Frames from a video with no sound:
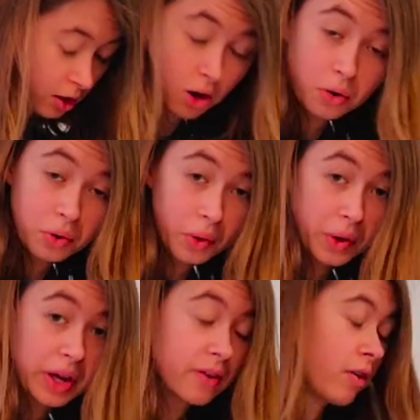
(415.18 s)
Coco
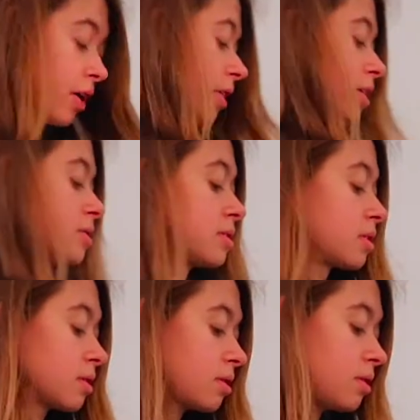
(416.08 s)
and Eve on this
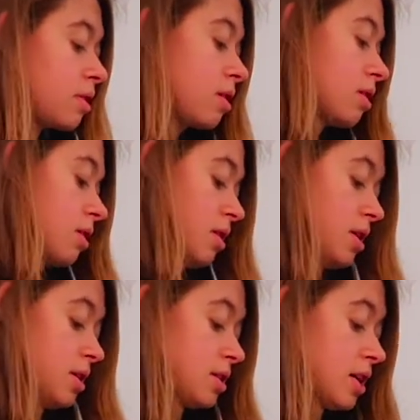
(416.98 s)

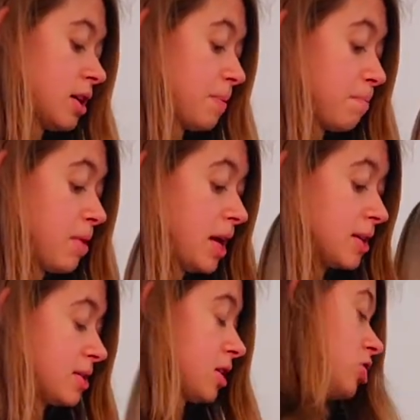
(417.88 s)
did an
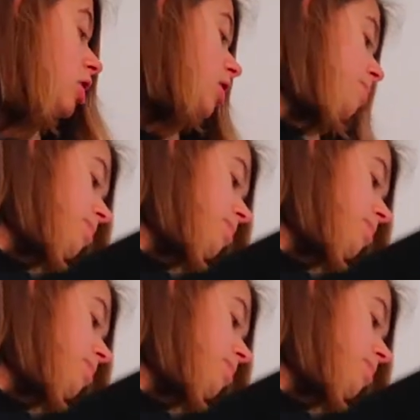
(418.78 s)
amazing job.